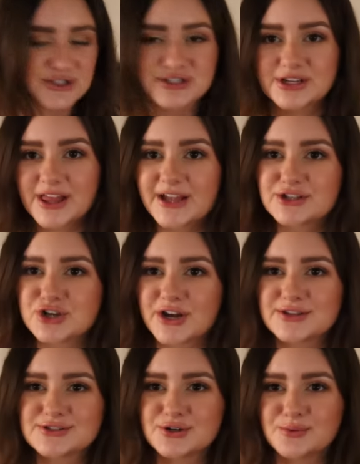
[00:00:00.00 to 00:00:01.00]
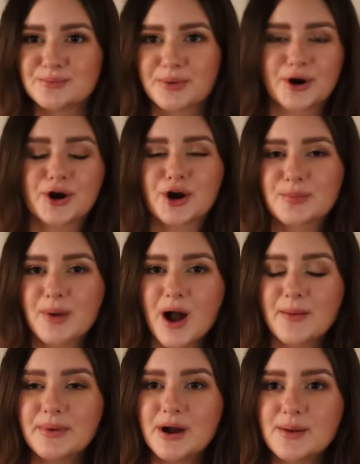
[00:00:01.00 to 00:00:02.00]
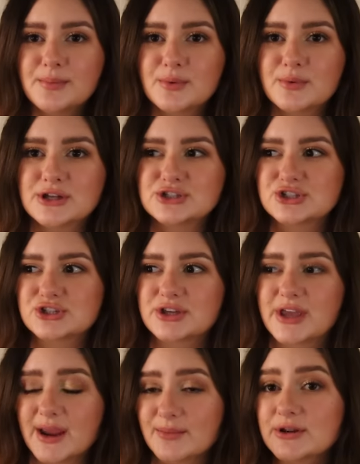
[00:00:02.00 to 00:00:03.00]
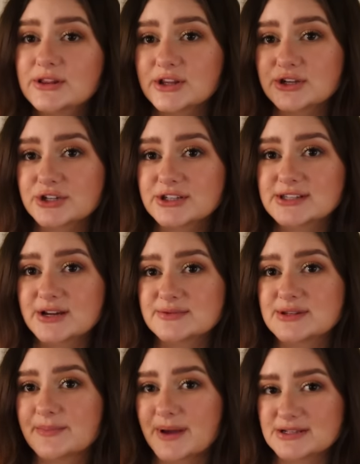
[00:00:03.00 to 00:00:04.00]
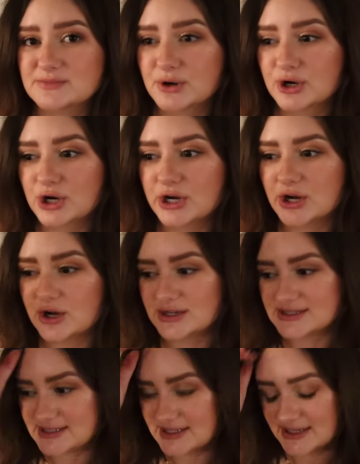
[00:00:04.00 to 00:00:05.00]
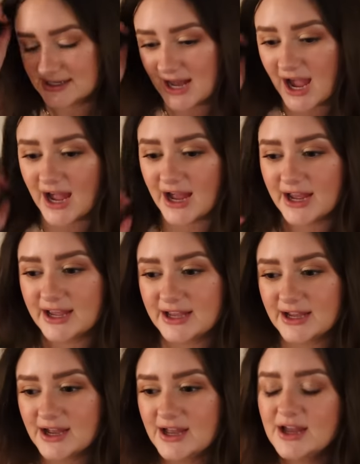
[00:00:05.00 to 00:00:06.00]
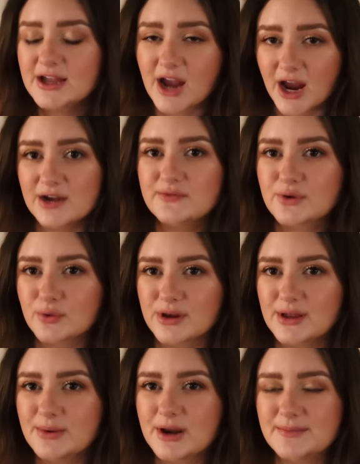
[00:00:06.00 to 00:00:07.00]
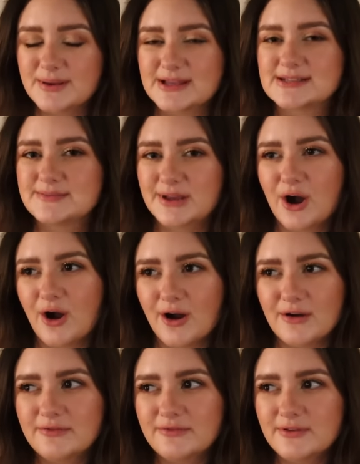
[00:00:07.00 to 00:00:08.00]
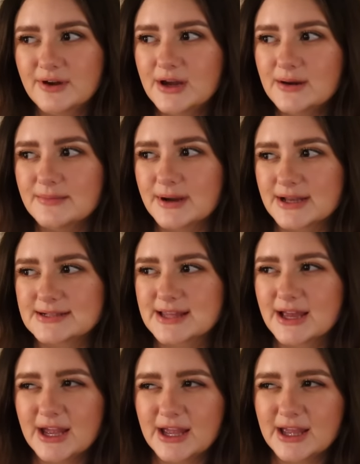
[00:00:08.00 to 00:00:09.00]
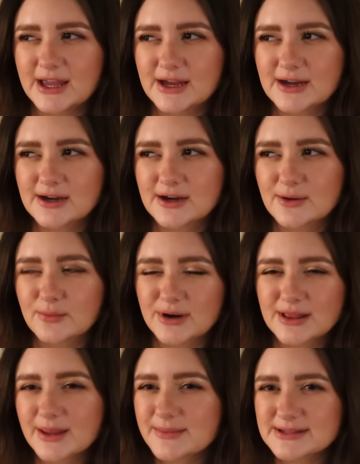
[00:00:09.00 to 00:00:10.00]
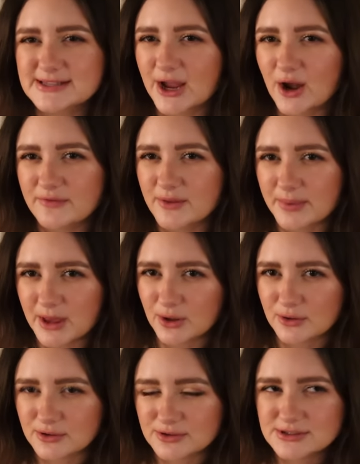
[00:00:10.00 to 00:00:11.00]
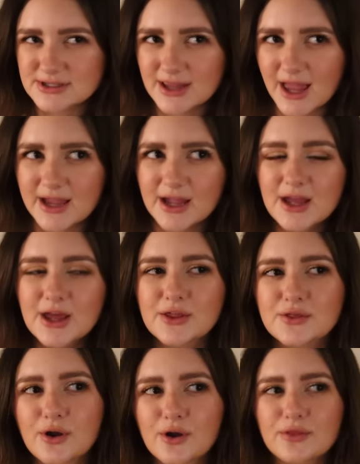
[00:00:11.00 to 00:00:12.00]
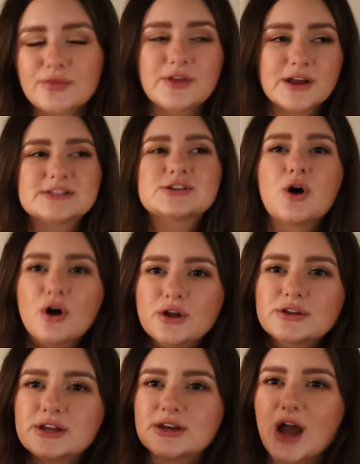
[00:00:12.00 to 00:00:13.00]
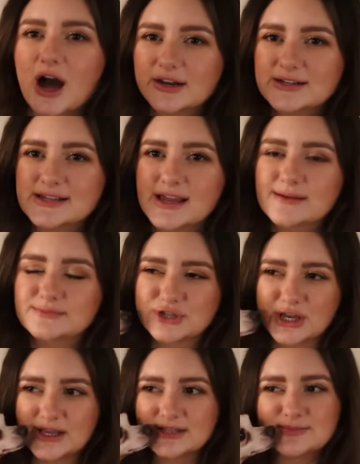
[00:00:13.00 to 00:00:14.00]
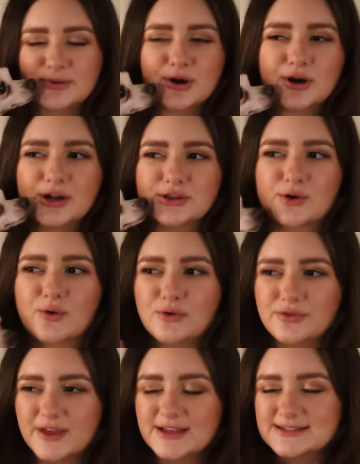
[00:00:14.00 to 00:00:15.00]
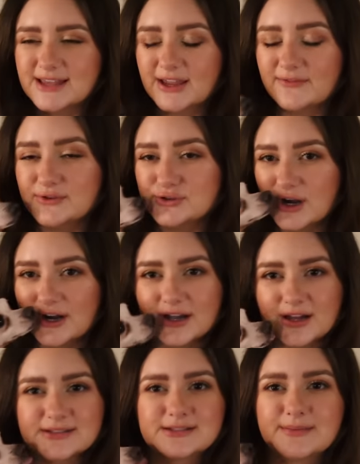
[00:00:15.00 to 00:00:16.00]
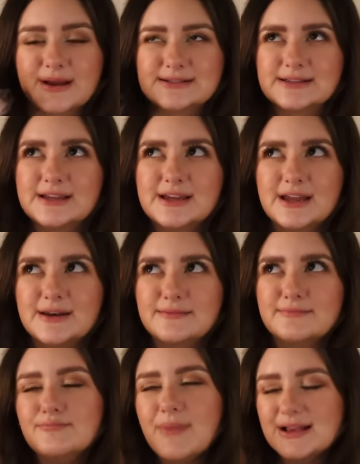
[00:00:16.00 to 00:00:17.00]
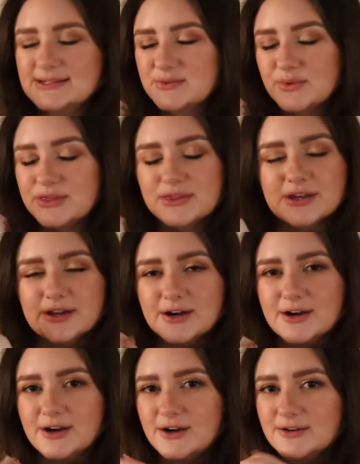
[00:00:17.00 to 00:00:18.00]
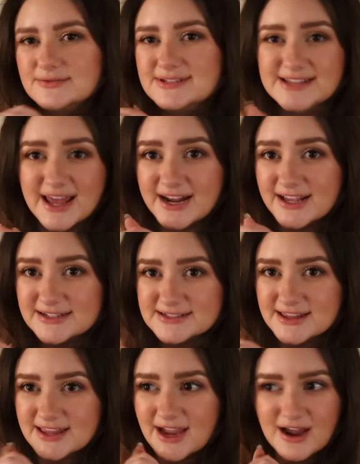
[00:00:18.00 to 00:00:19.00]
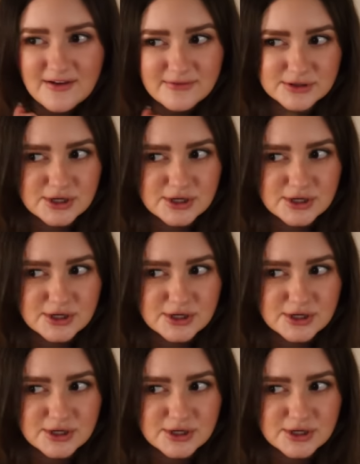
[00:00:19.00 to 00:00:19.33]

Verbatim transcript: just to like try this little burger pop-up, which Cameron literally said it was the best burger in Austin. I kind of agree, but it pissed me off because they wouldn't let me take off the pickles. Like the, the it's called Not a Damn Chance Burger, and their whole thing is like if you try to customize it and mess with their settings that they have on